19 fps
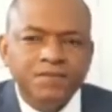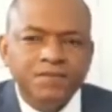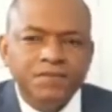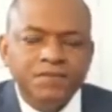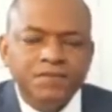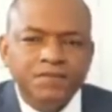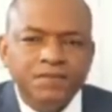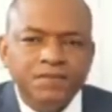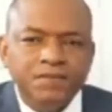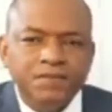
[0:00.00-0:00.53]

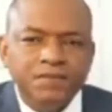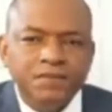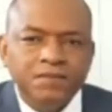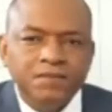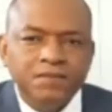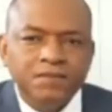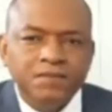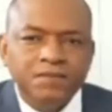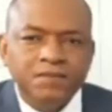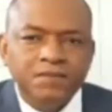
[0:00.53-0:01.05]

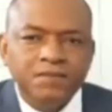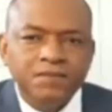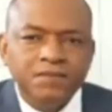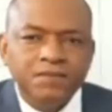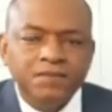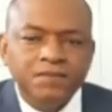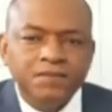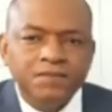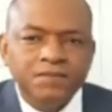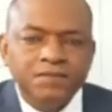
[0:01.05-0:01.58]

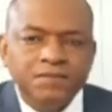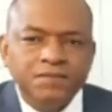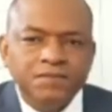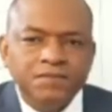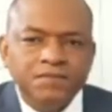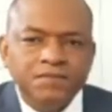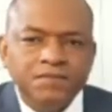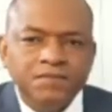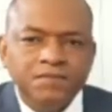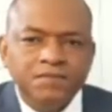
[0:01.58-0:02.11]

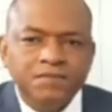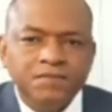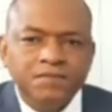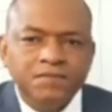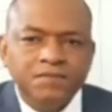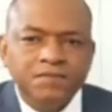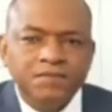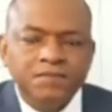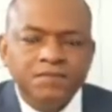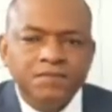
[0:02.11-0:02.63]

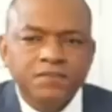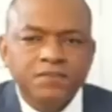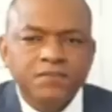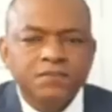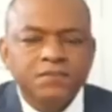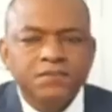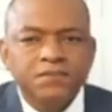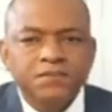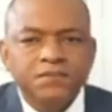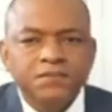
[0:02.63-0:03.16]

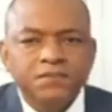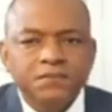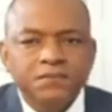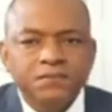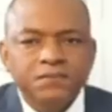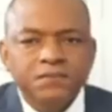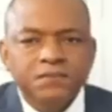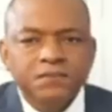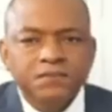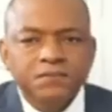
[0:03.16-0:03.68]

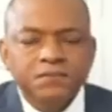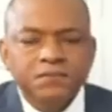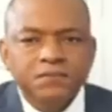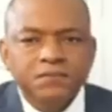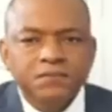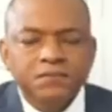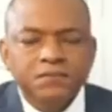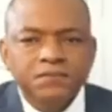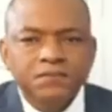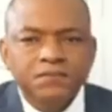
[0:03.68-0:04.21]

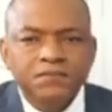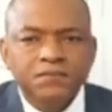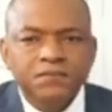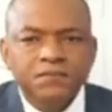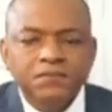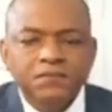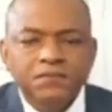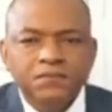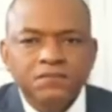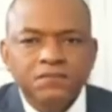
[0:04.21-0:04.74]

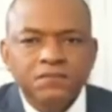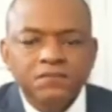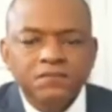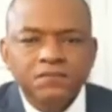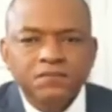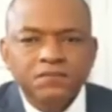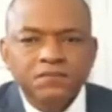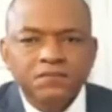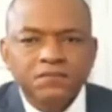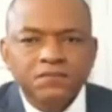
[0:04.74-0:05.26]

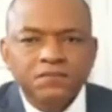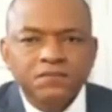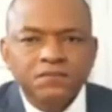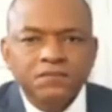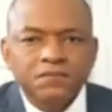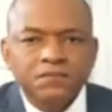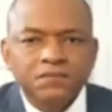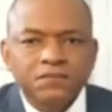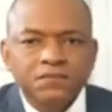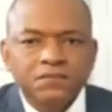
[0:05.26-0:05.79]

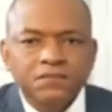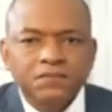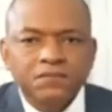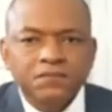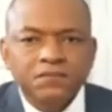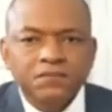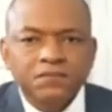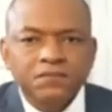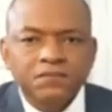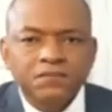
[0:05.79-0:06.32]

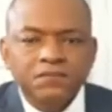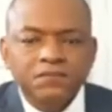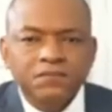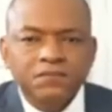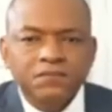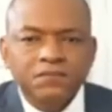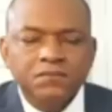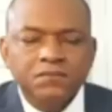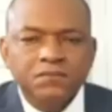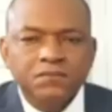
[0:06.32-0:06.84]

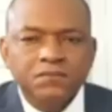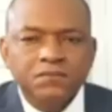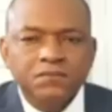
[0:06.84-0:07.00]
(silent)